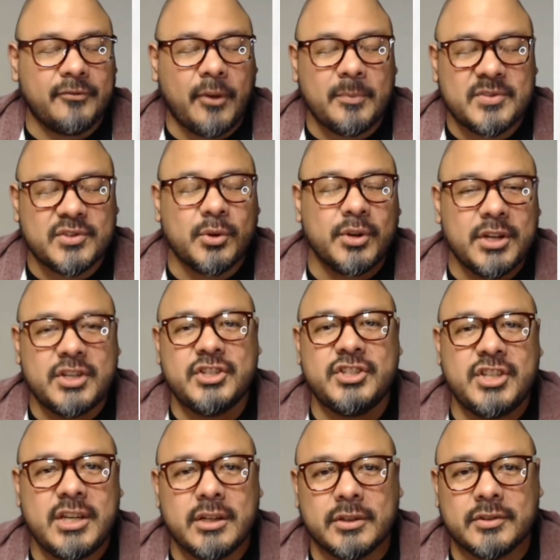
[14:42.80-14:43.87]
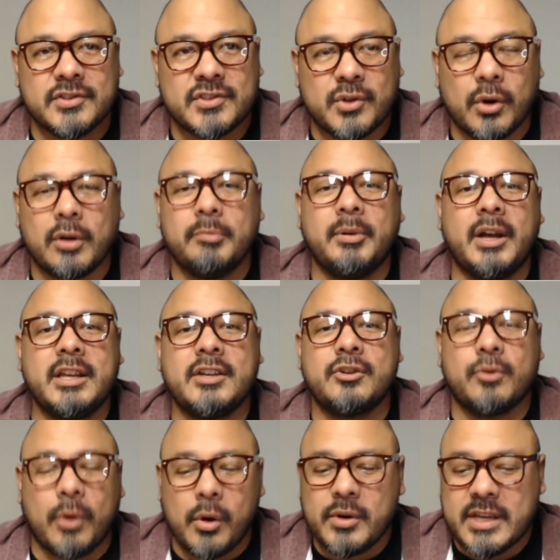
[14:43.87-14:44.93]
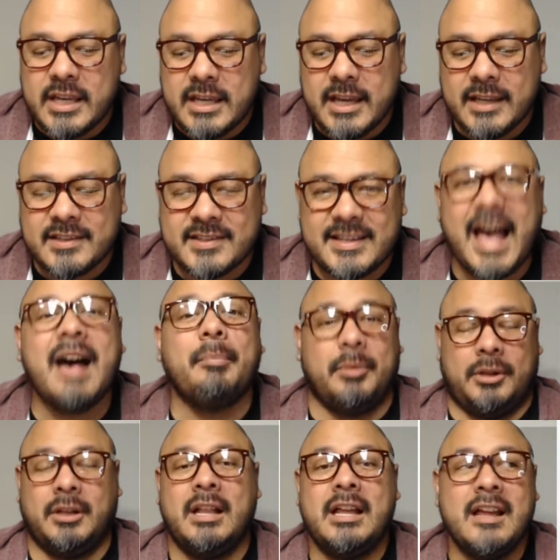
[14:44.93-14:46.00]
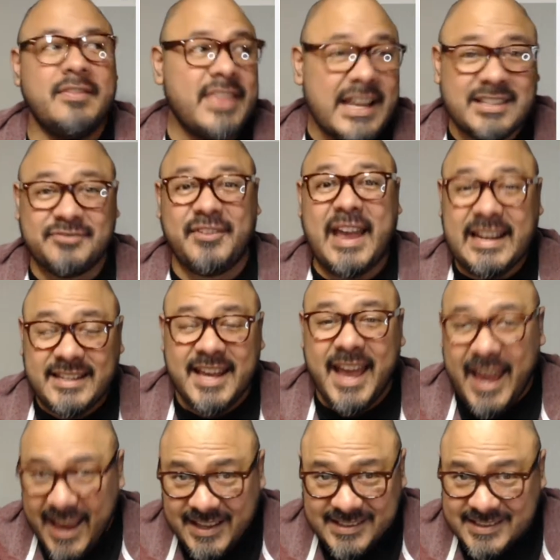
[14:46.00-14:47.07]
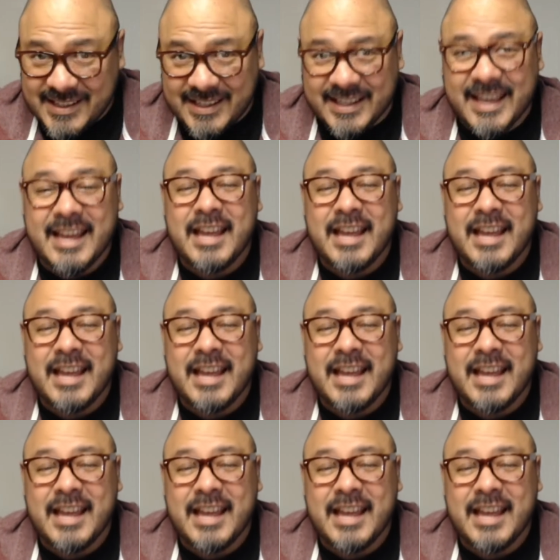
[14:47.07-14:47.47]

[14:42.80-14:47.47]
Sword and Shield, Scorbunny, Grokey, and Sobble. That's fantastic.